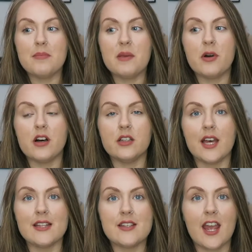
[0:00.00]
people
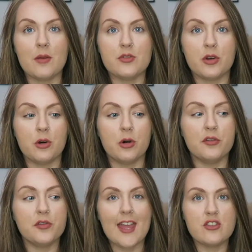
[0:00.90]
in terms
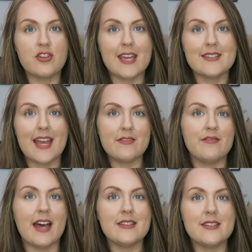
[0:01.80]
of interest in
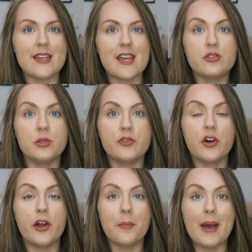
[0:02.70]
fantasy. So
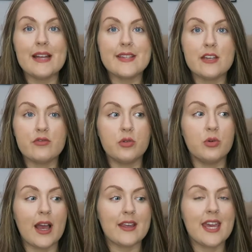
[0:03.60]
for Maddie,
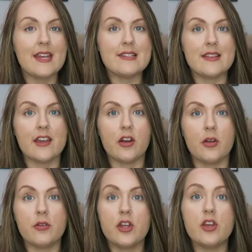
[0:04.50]
Ro and Katie, they
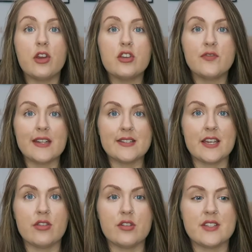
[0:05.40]
are huge
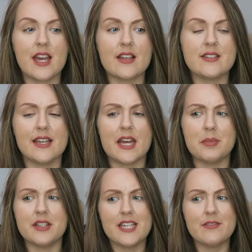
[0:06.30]
fantasy enthusiasts, and I
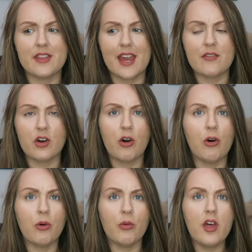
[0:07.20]
believe they have
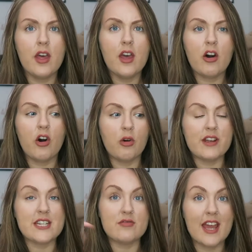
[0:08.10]
all
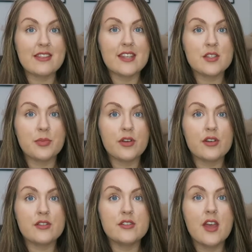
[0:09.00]
already read these
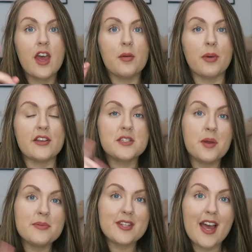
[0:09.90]
books. But
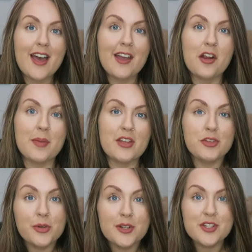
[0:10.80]
Spoops and I are a bit
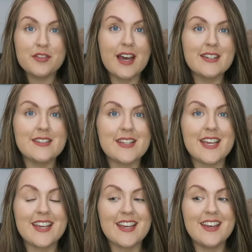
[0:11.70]
newer to the
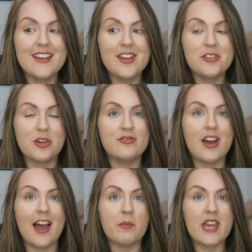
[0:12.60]
fantasy
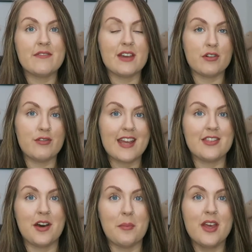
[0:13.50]
genre and we have never read
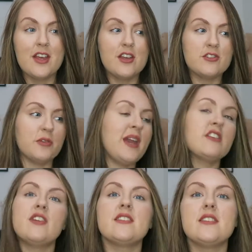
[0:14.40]
them, so it'll be
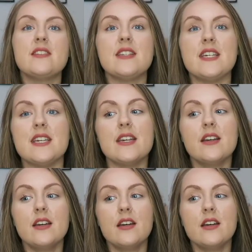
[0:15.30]
interesting to see